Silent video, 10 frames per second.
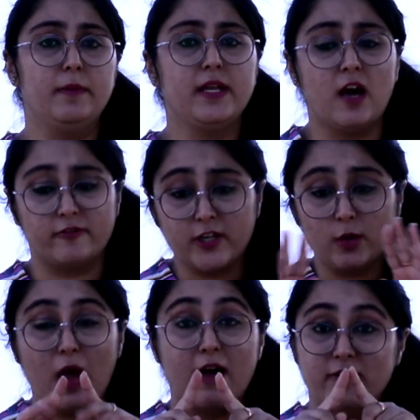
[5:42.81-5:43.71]
and after
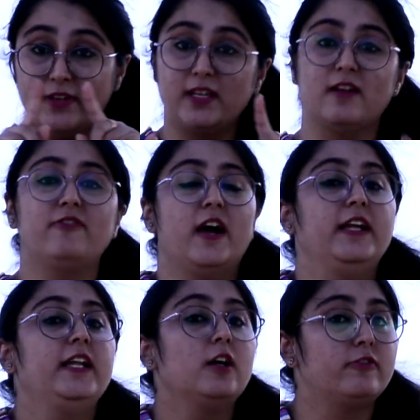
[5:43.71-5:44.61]
you have a very rough
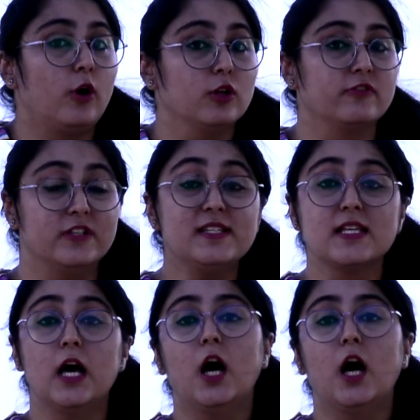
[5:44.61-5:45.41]
idea of all of this,